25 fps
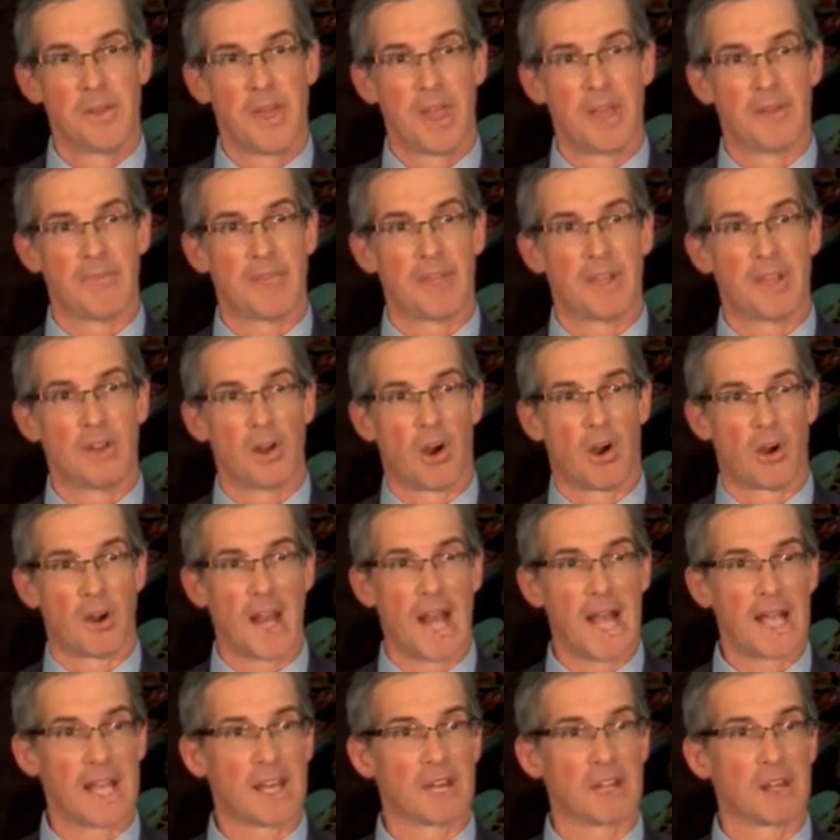If they are
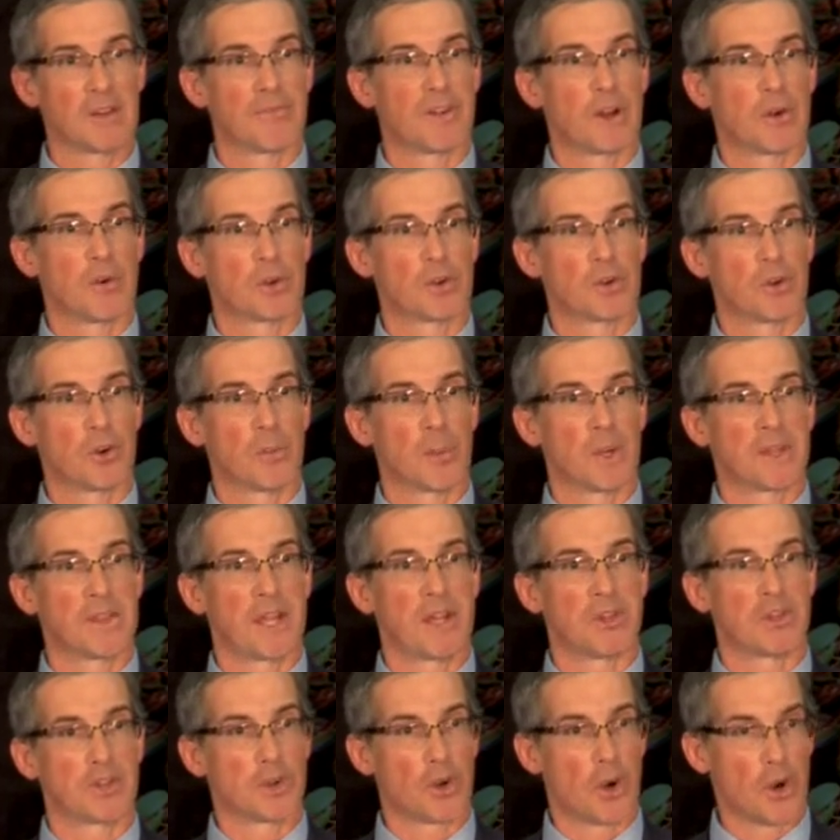not getting a fair return, what
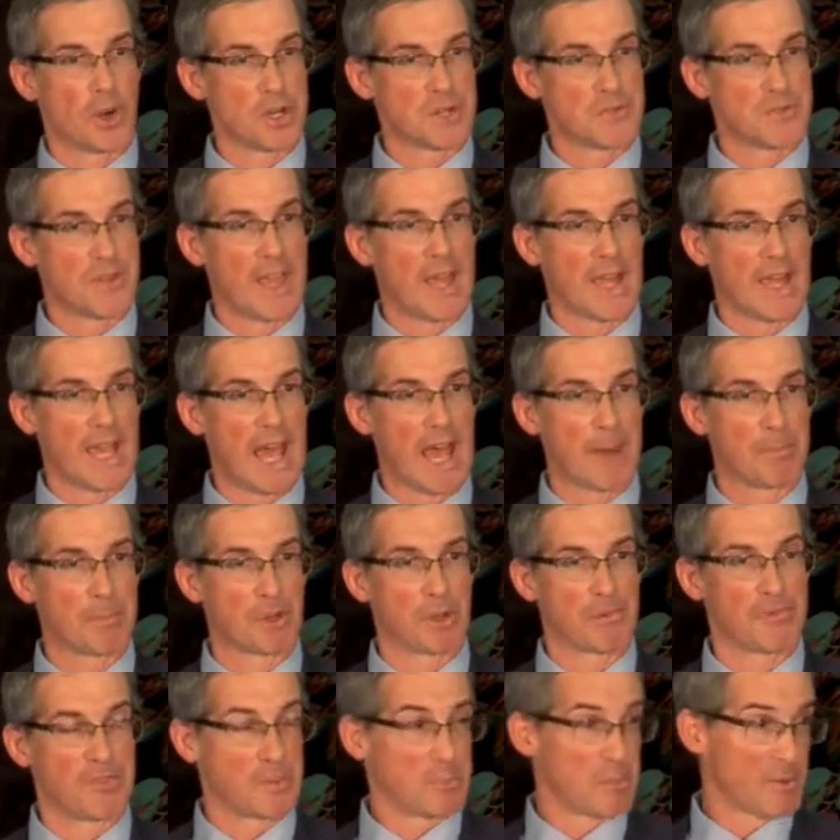they charge for that
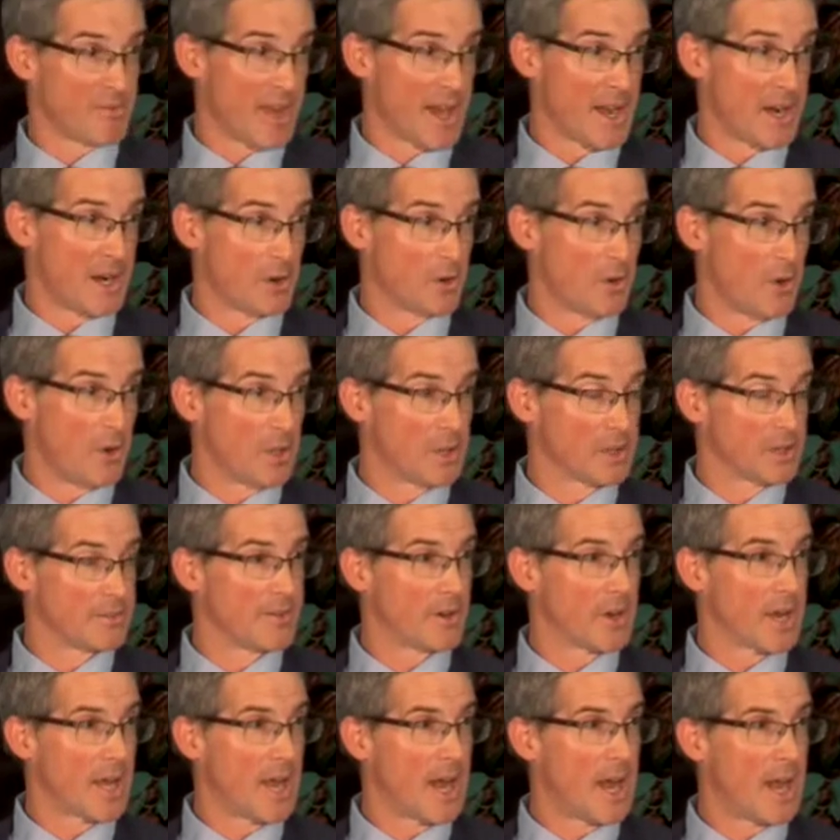capital, if they provide it at all, is
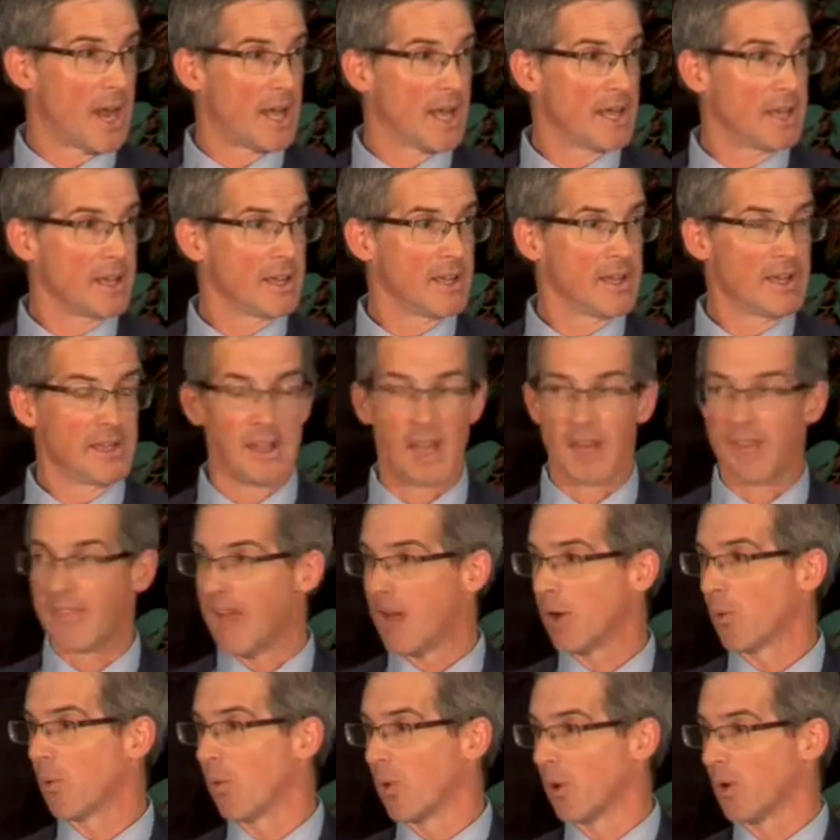very high and
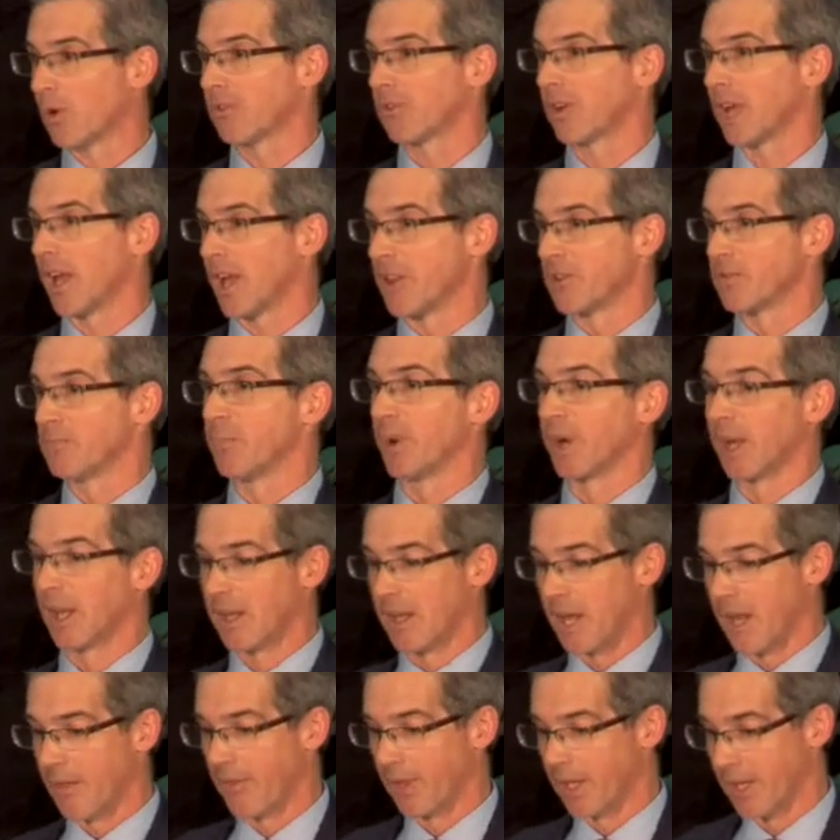that works against bringing
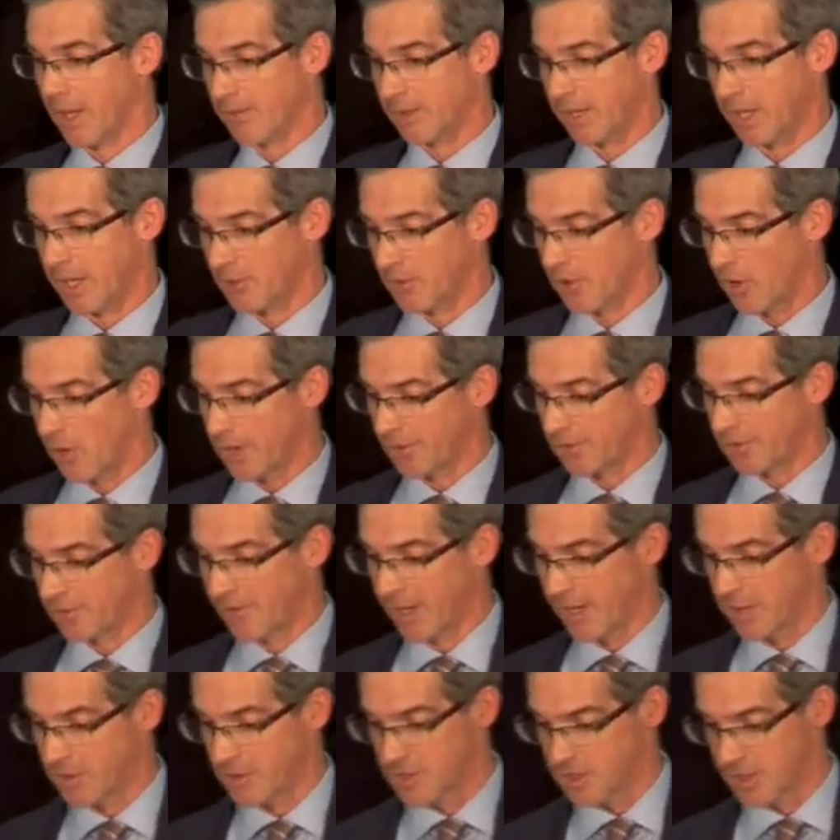down the levelized cost
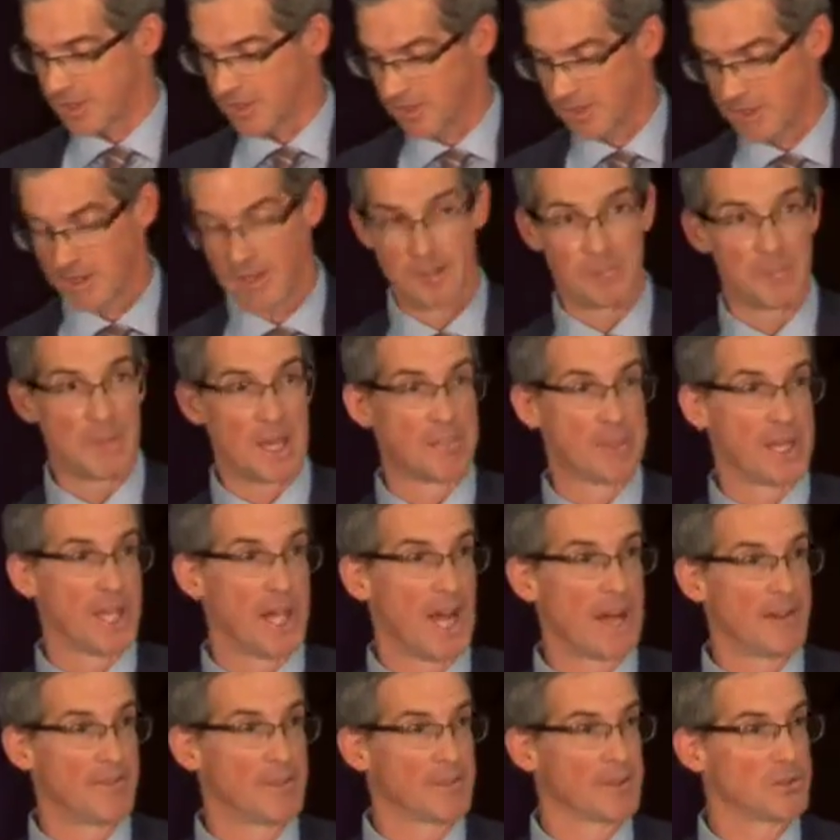of energy. It may be
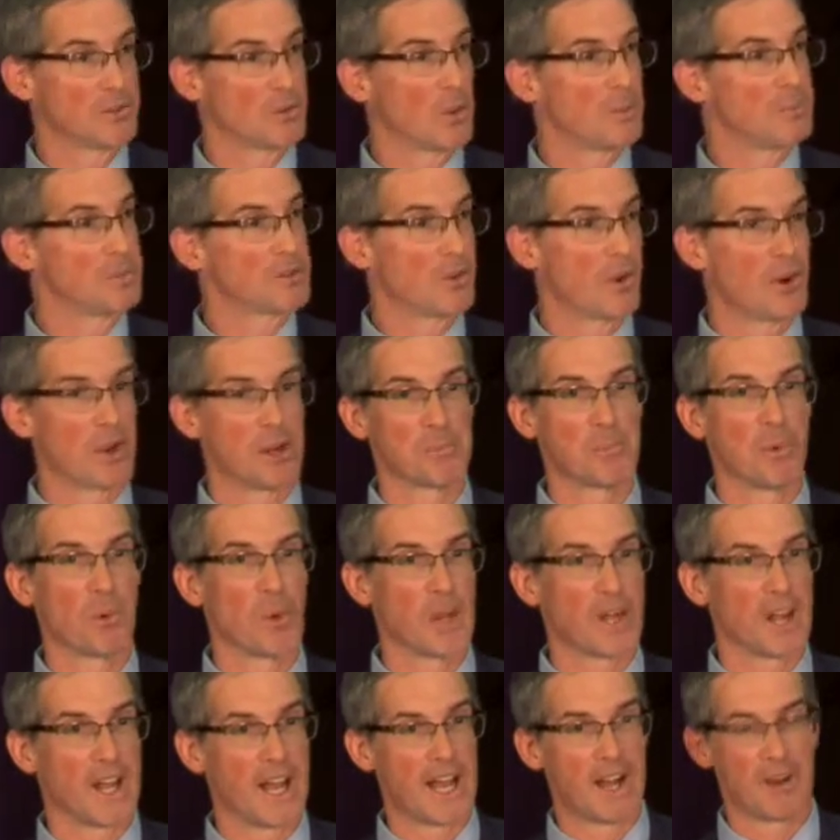obvious, so I'm sorry to
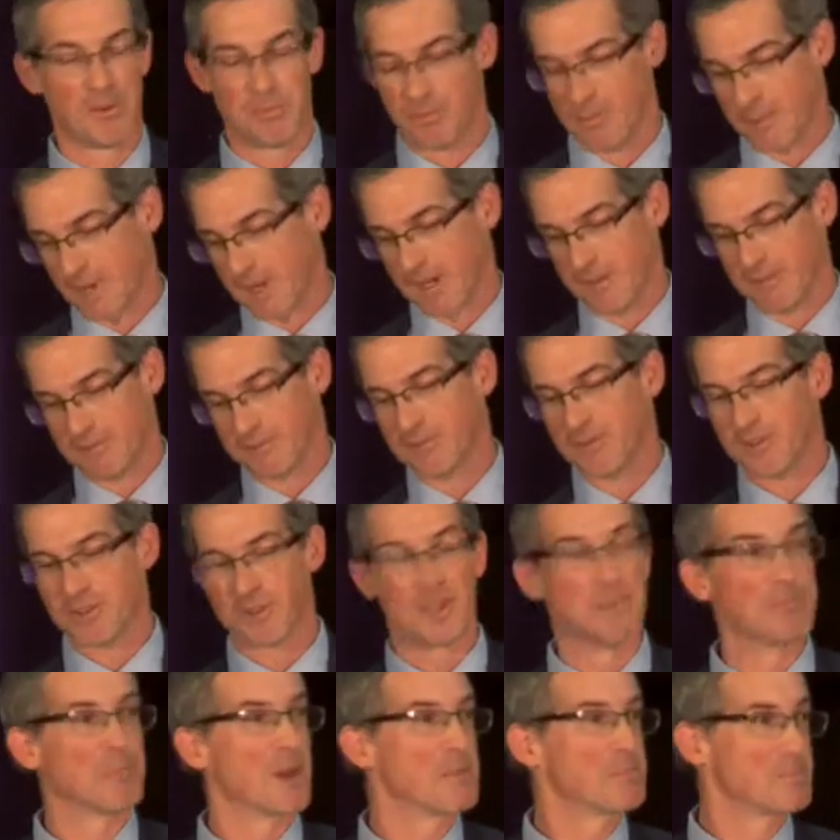point it out, but I, it's
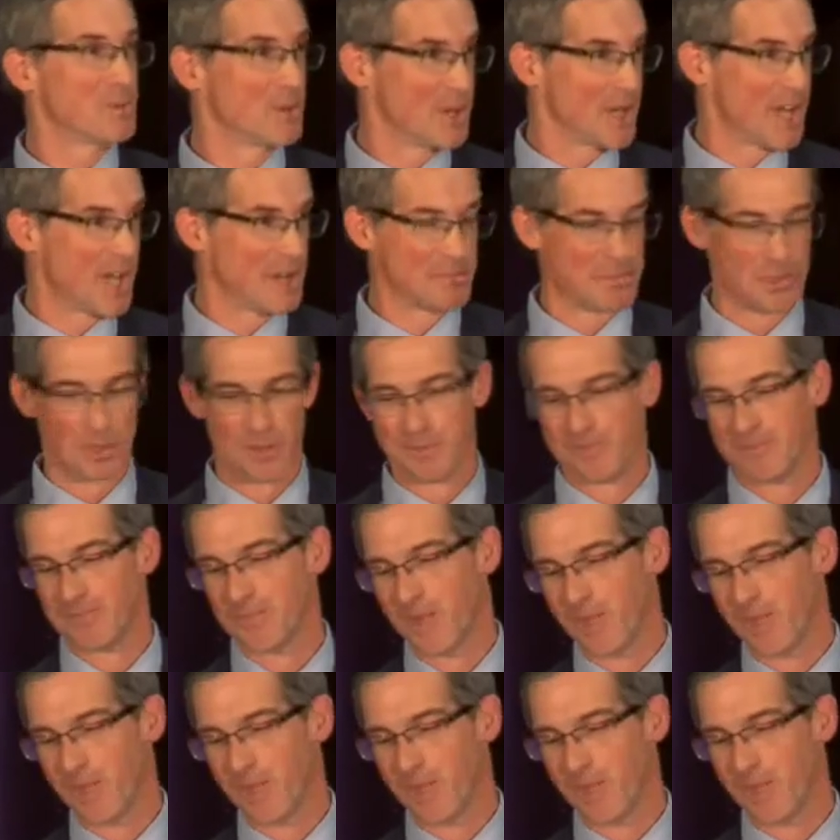in my preamble.